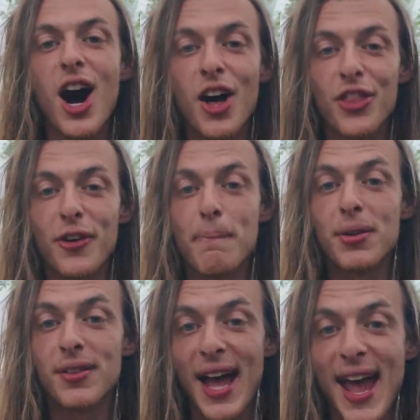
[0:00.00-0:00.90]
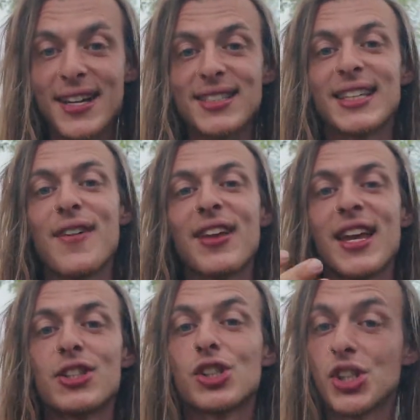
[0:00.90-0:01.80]
other plants,
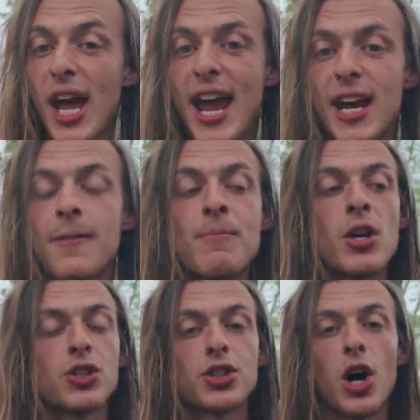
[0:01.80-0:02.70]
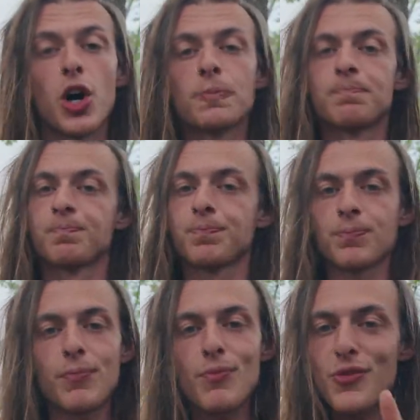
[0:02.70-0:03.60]
giving it shade. So
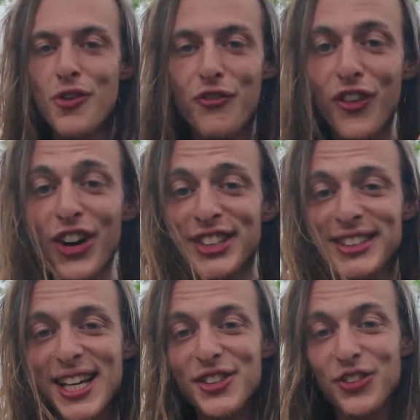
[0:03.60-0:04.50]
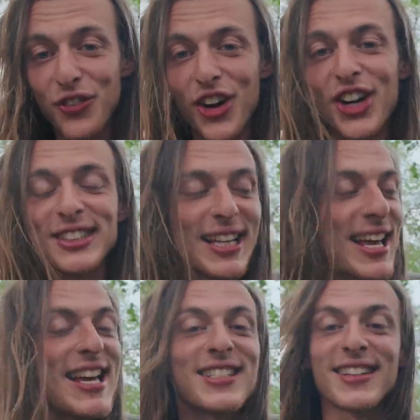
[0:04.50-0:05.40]
first things first
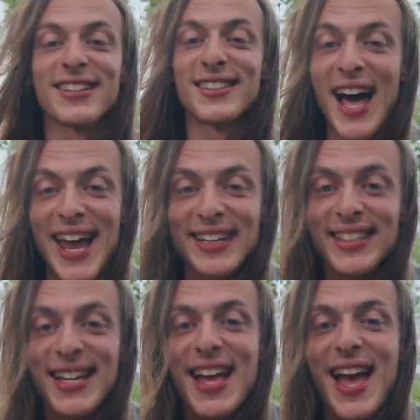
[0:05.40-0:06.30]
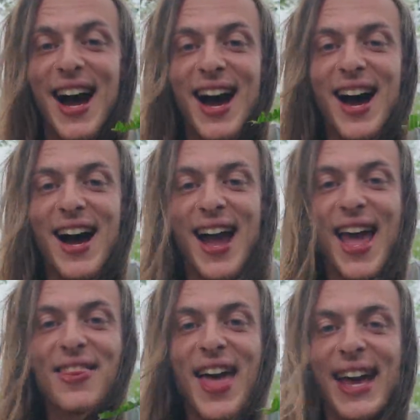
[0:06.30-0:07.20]
is light.
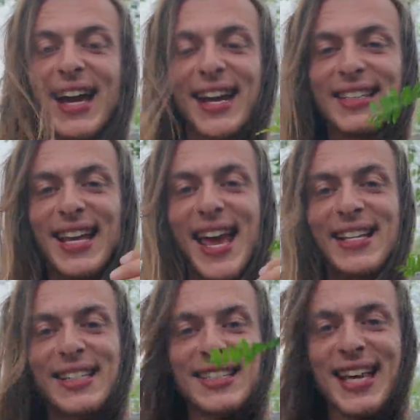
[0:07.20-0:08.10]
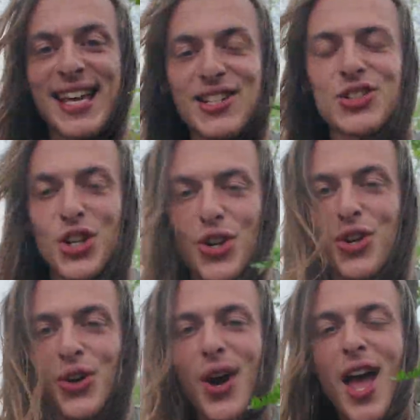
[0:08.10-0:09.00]
And that kind of takes us
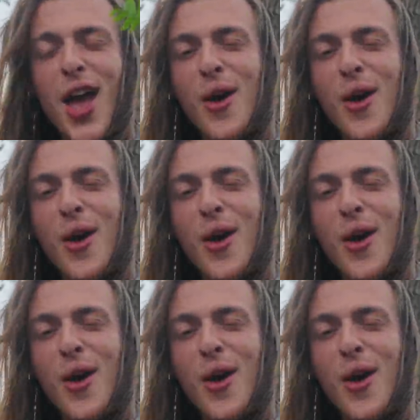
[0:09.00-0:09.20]
into,